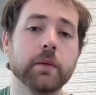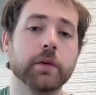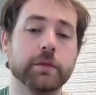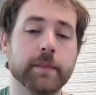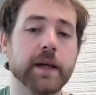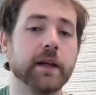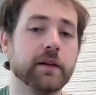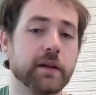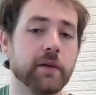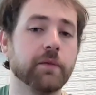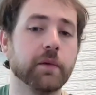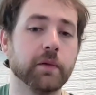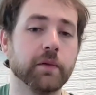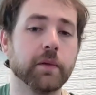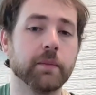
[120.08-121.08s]
which make it
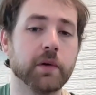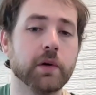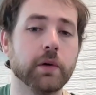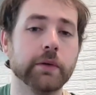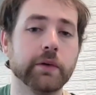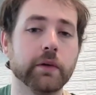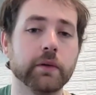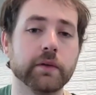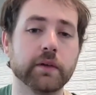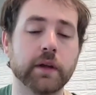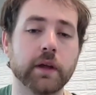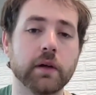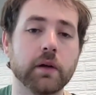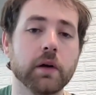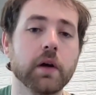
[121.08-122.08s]
different from the whole tone
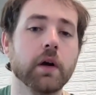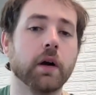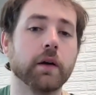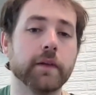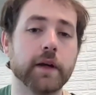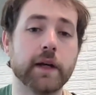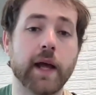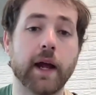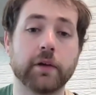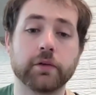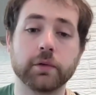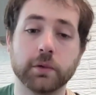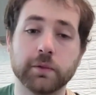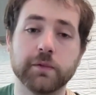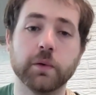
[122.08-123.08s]
scale, are the
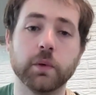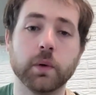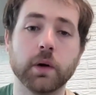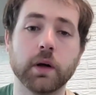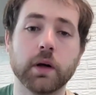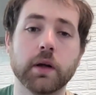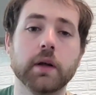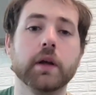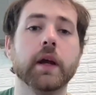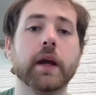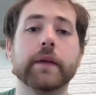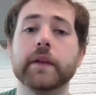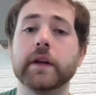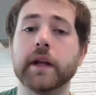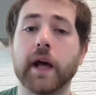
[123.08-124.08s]
natural 4
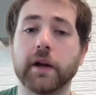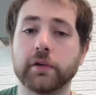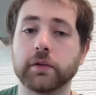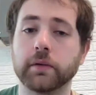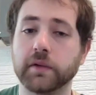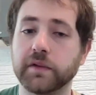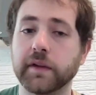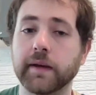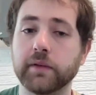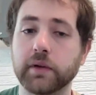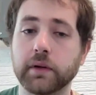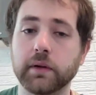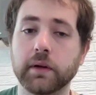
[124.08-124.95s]
and the natural 7.